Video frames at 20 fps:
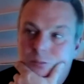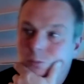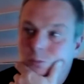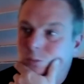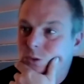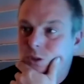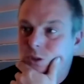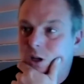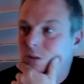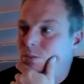
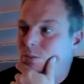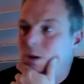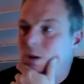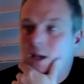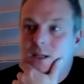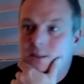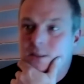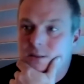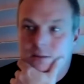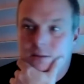drove
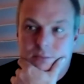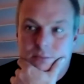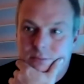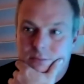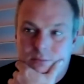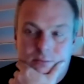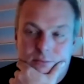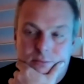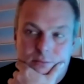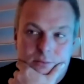past
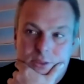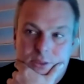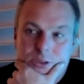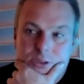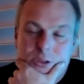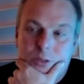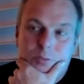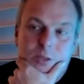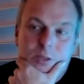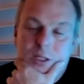a
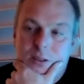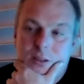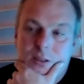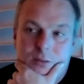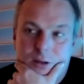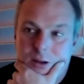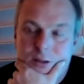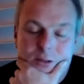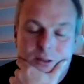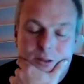shop down the
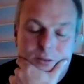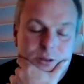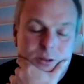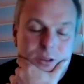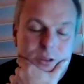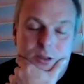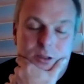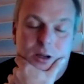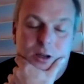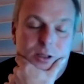road, and there
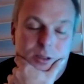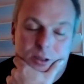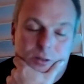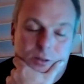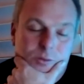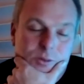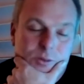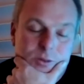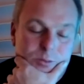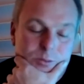was a guy in the
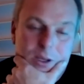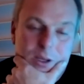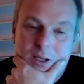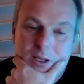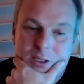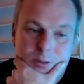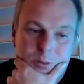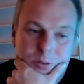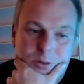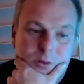office
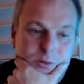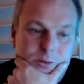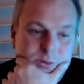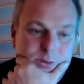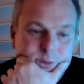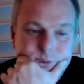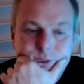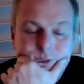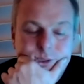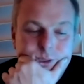paying his bill,
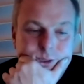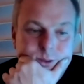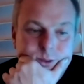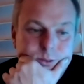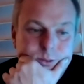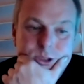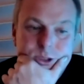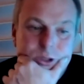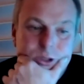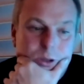
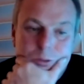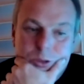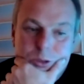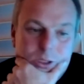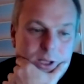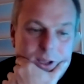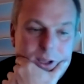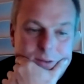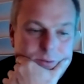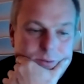which I
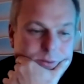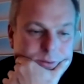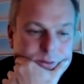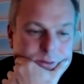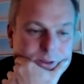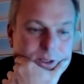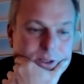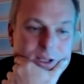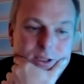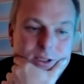wouldn't have,
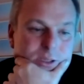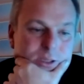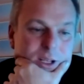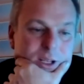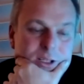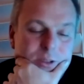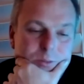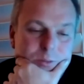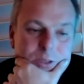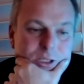and
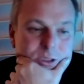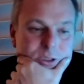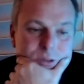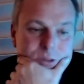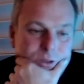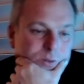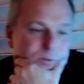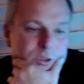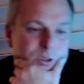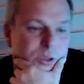that to me is
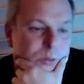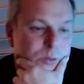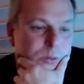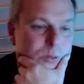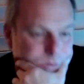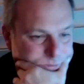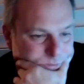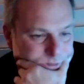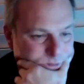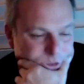not a
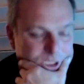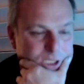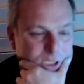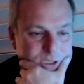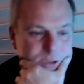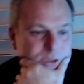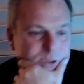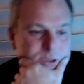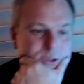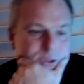visual
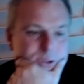change.